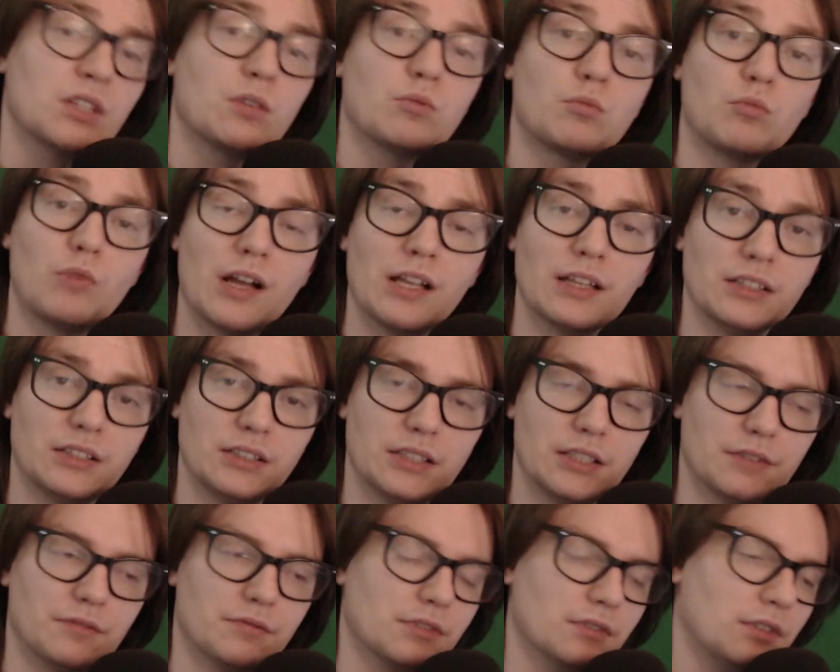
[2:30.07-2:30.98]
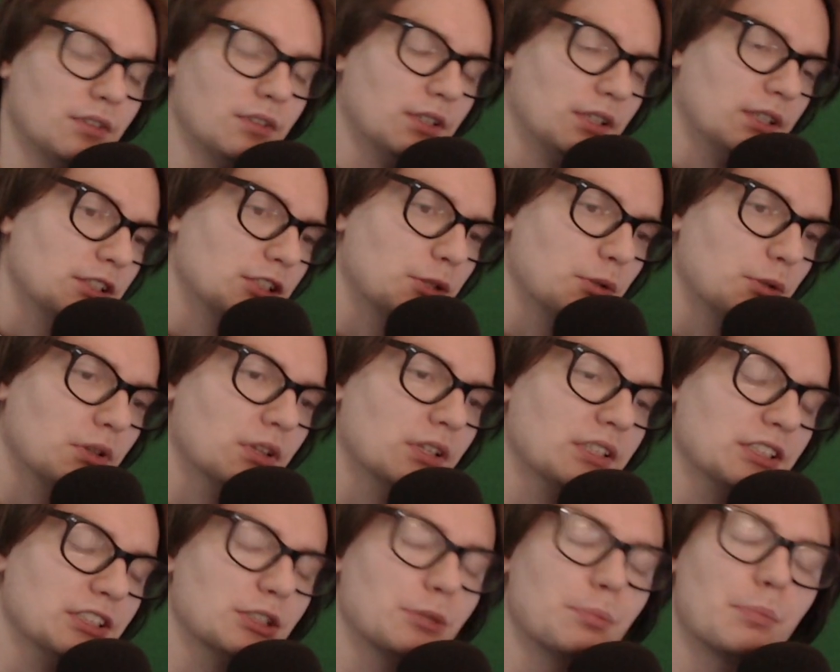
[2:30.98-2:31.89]

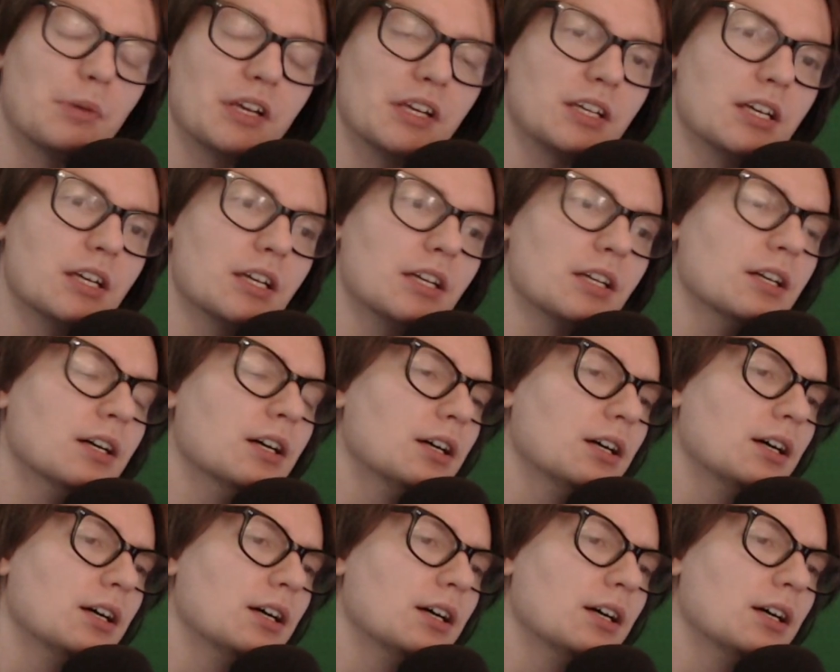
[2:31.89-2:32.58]
relatively speaking.